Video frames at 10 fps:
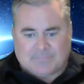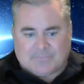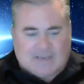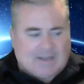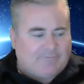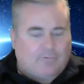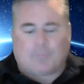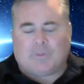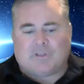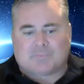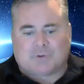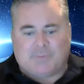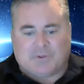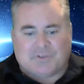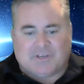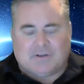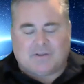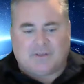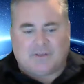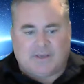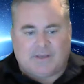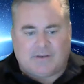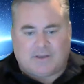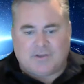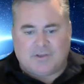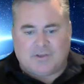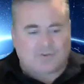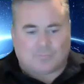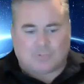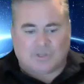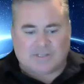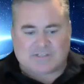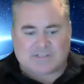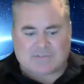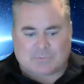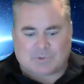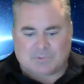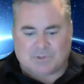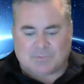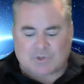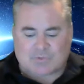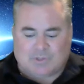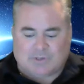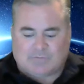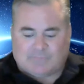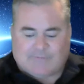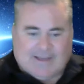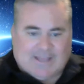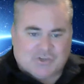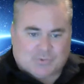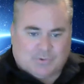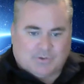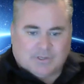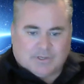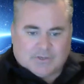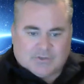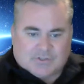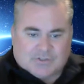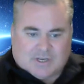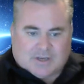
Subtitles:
kind of like formulas pre-built in, and you can do some really stuff. So it works really good for financial, and just